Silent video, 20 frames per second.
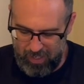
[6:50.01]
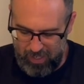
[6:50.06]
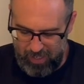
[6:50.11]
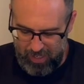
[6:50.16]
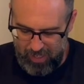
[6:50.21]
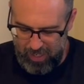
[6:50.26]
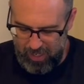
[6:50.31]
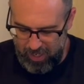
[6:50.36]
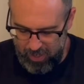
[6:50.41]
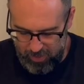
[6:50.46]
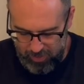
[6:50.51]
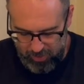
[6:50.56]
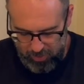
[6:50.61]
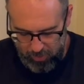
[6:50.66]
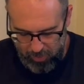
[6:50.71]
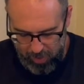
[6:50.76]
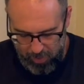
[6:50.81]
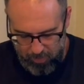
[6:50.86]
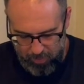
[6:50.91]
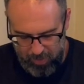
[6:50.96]
Here's a
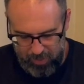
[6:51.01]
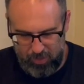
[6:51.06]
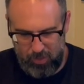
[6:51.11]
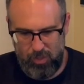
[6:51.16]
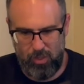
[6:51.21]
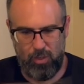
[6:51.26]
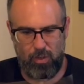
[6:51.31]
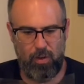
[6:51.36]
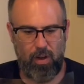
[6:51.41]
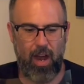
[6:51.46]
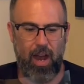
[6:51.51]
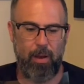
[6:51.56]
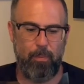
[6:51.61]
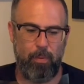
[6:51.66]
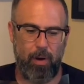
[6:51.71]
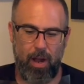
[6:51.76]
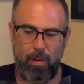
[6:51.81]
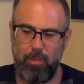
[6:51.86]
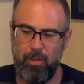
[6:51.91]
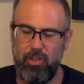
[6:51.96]
great one, too. I
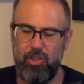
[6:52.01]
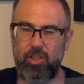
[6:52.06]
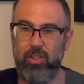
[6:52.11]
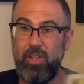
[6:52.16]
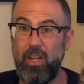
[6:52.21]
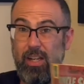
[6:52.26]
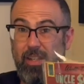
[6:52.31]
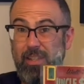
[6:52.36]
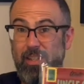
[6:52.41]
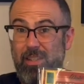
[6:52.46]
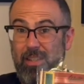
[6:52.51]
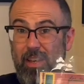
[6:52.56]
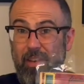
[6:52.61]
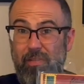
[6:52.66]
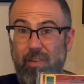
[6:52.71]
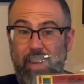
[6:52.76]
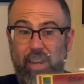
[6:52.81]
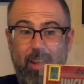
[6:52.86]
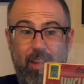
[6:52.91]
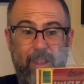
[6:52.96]
probably should check to see
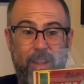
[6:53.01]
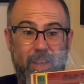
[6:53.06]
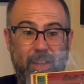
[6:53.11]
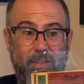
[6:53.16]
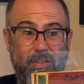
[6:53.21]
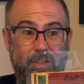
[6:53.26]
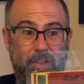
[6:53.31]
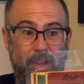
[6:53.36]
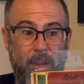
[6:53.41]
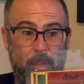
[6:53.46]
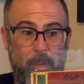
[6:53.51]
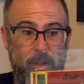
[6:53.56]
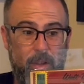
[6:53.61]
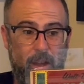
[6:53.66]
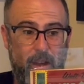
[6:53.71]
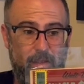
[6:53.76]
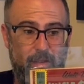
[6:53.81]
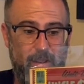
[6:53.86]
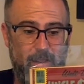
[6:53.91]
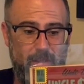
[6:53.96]
if any of these are double
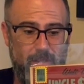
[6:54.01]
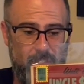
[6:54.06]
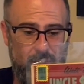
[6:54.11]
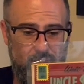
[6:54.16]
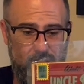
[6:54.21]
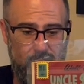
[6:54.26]
covers.